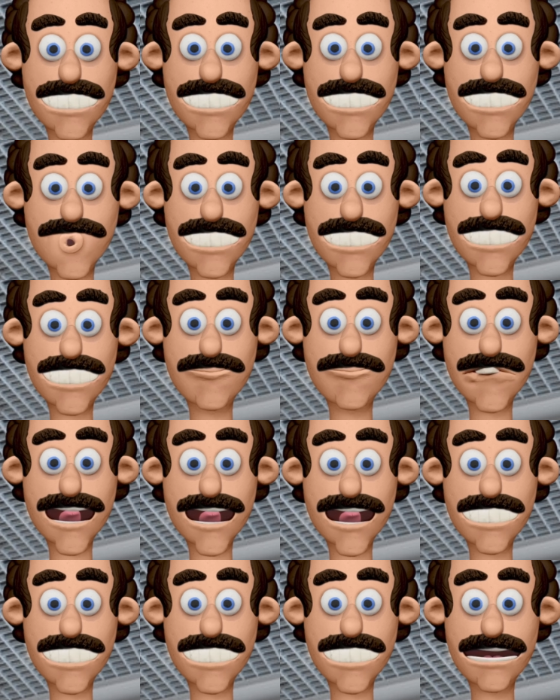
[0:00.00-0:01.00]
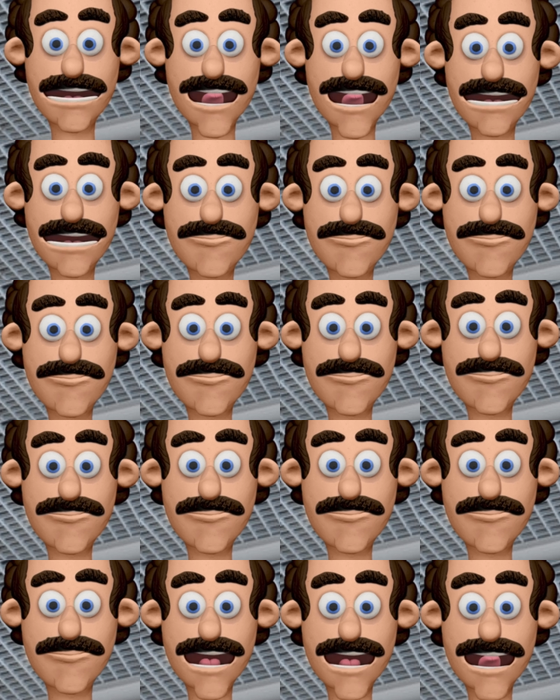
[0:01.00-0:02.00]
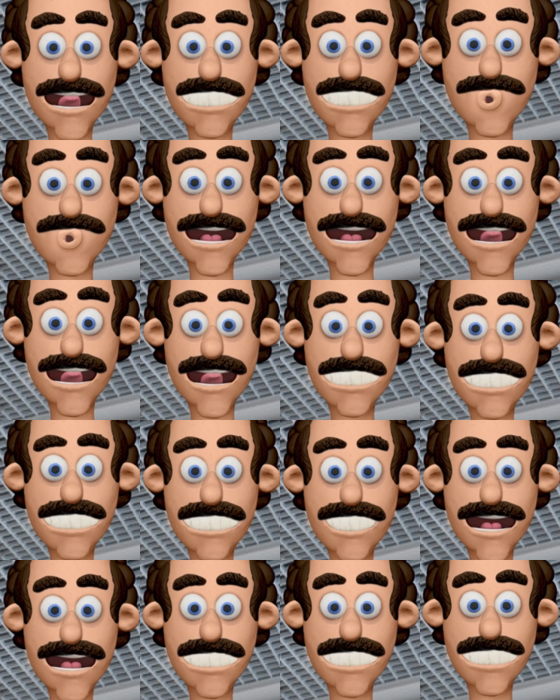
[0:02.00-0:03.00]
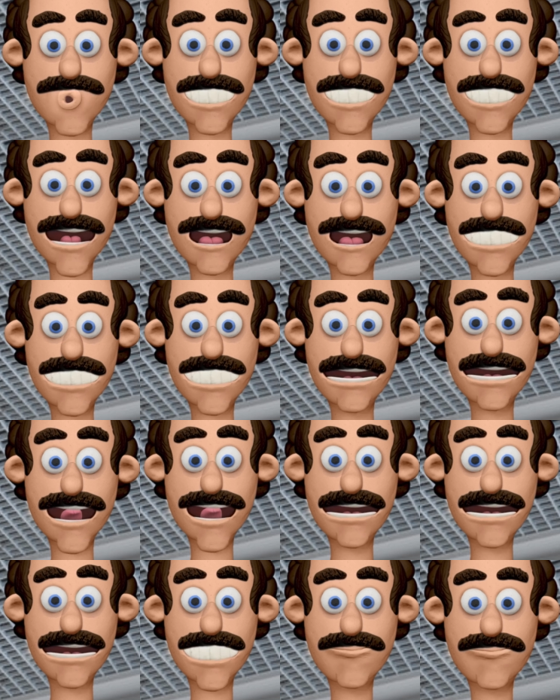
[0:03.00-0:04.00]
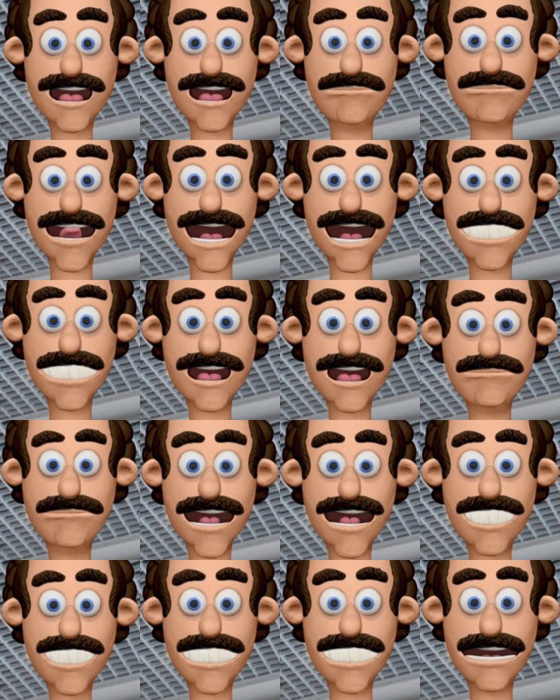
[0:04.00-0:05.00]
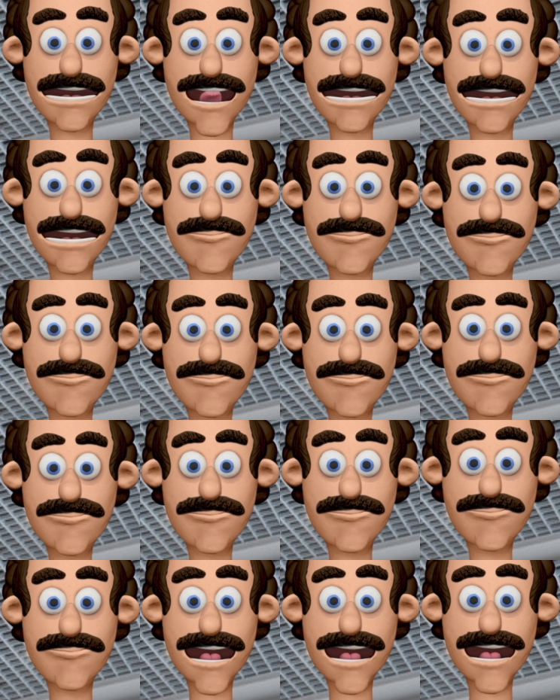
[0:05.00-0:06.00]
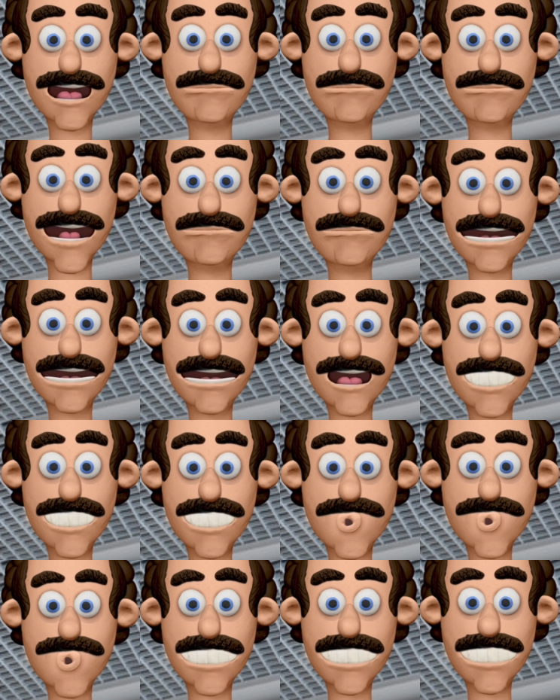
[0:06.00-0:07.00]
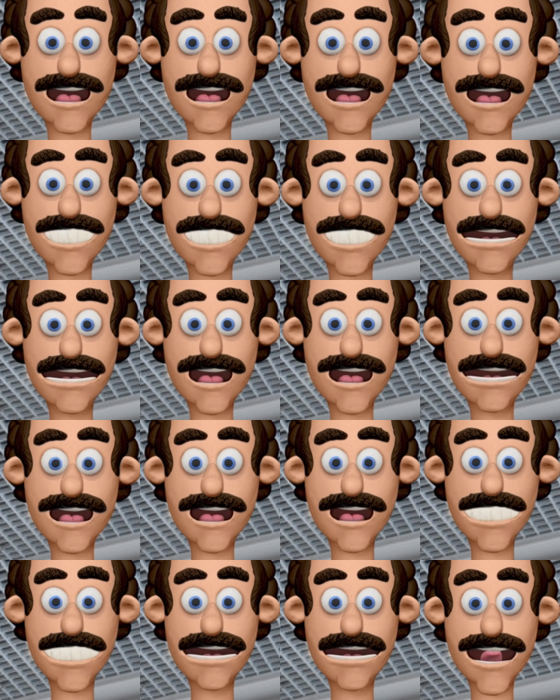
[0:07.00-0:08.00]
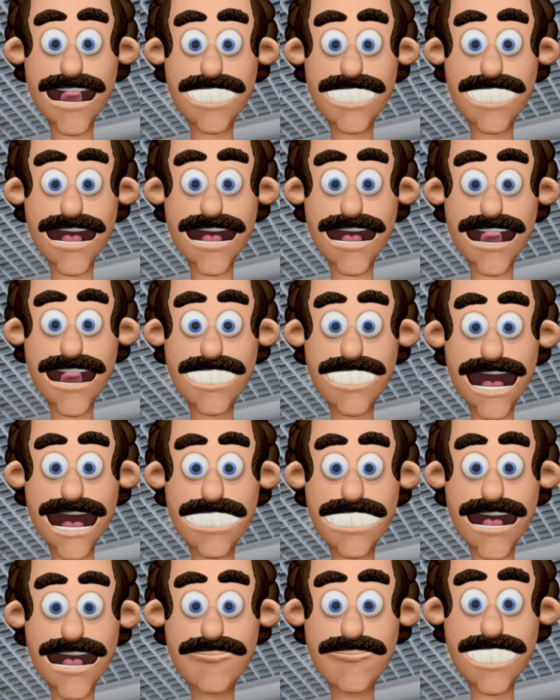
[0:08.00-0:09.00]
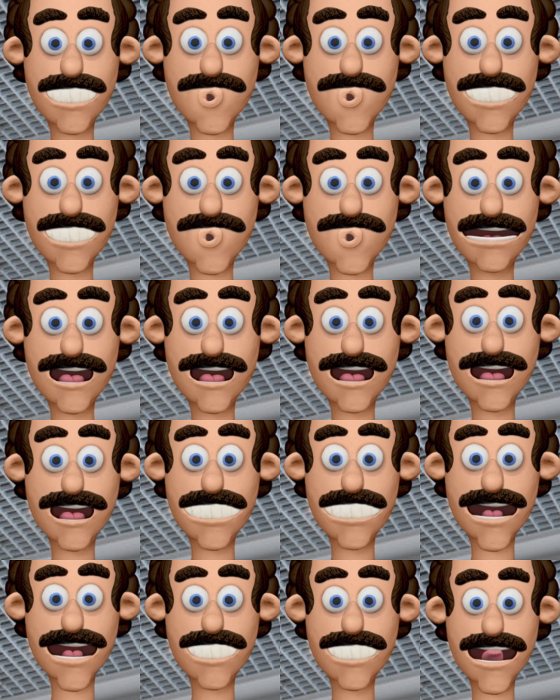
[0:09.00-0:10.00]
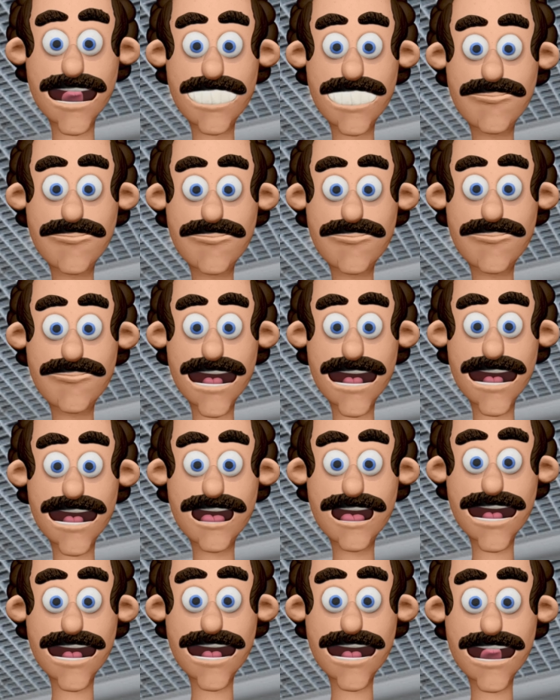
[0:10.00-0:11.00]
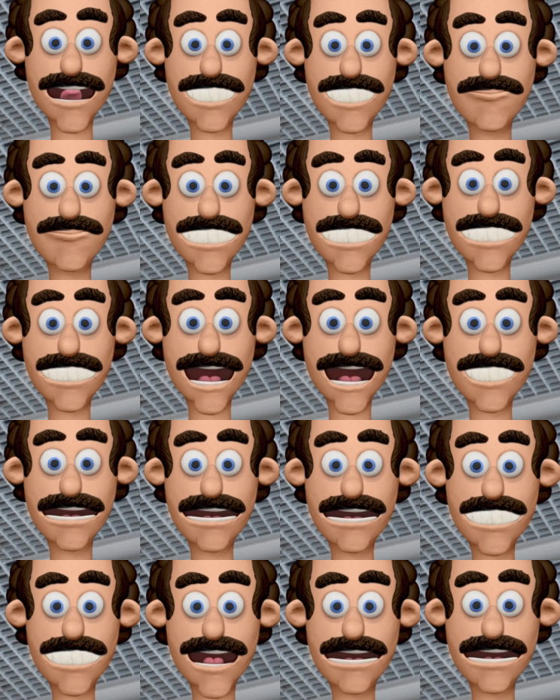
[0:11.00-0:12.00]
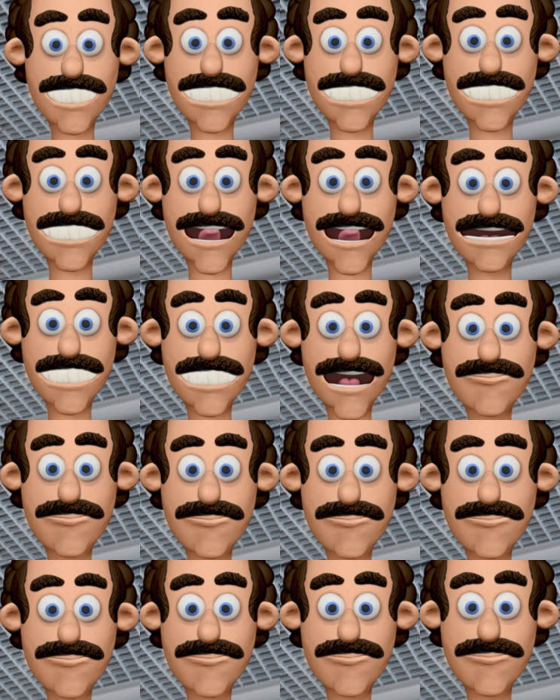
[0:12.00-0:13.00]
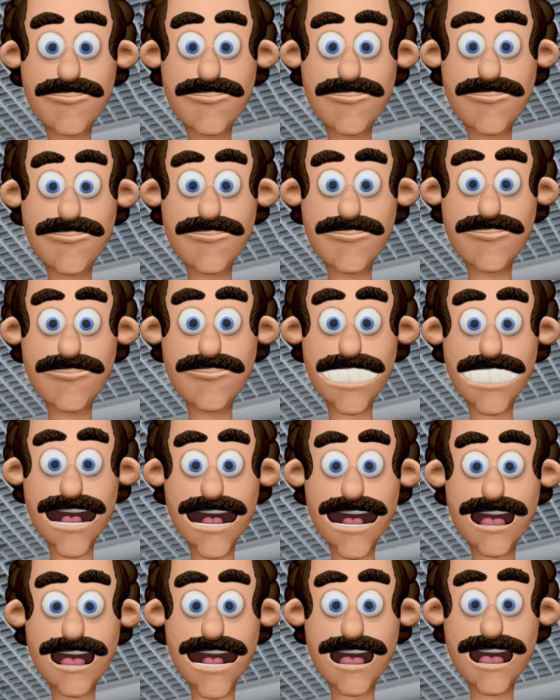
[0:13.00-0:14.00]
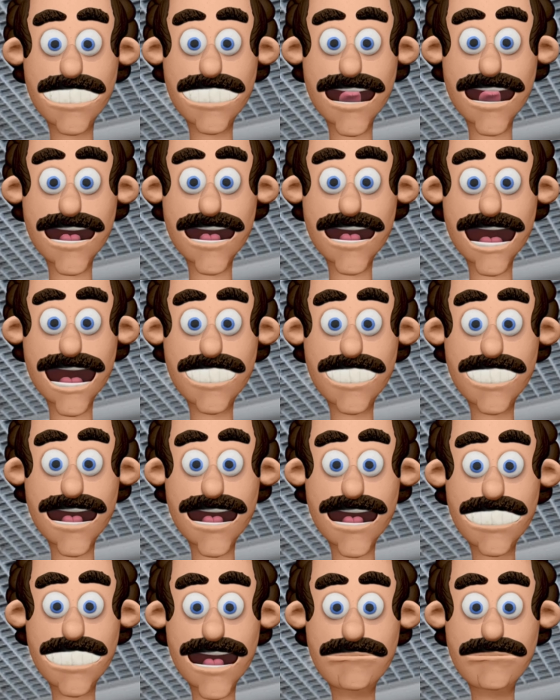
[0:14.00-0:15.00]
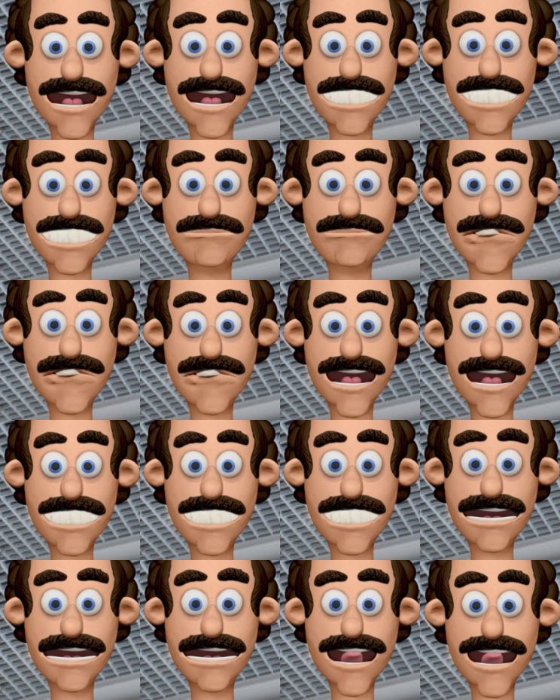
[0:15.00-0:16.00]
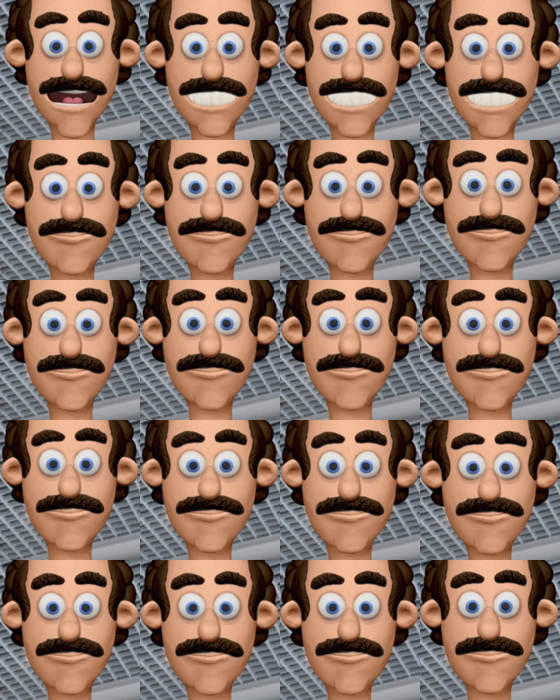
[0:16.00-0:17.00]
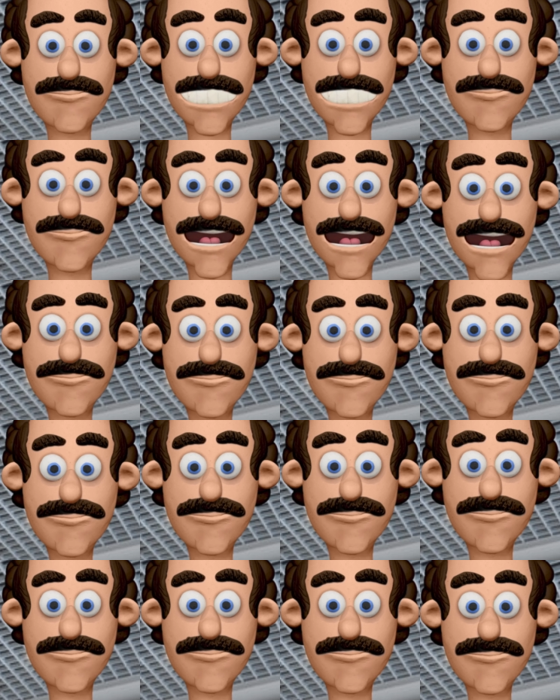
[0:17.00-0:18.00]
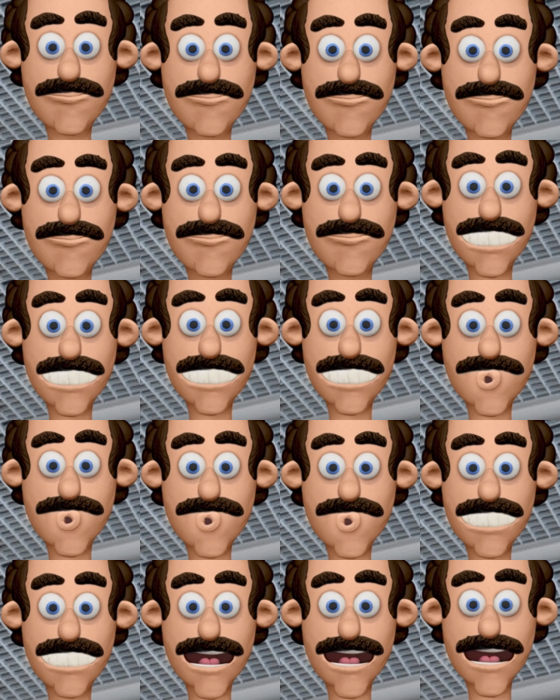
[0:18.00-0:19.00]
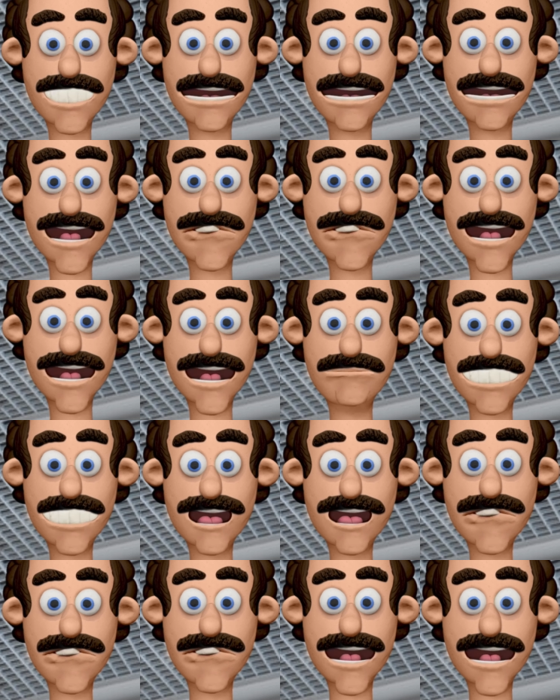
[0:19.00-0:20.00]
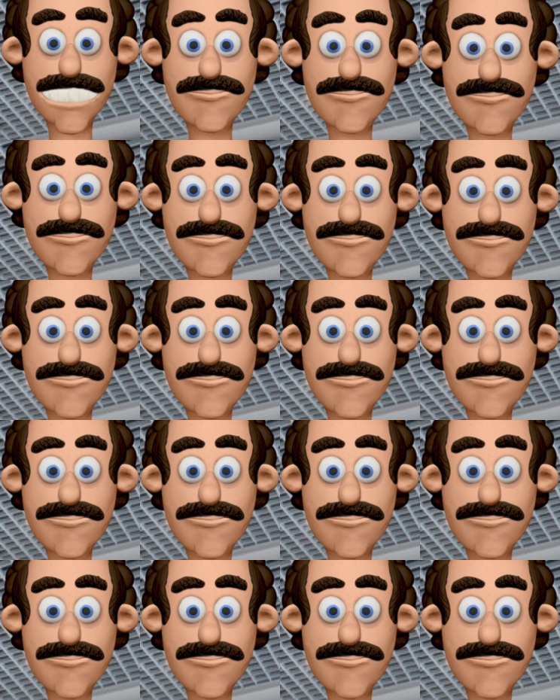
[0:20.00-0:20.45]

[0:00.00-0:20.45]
Gypsum false ceilings, also known as gypsum board ceilings or plasterboard ceilings, are a popular choice for interior ceiling applications due to their versatility, affordability, and ease of installation. Here are some advantages of gypsum false ceilings. 1. Smooth and uniform surface.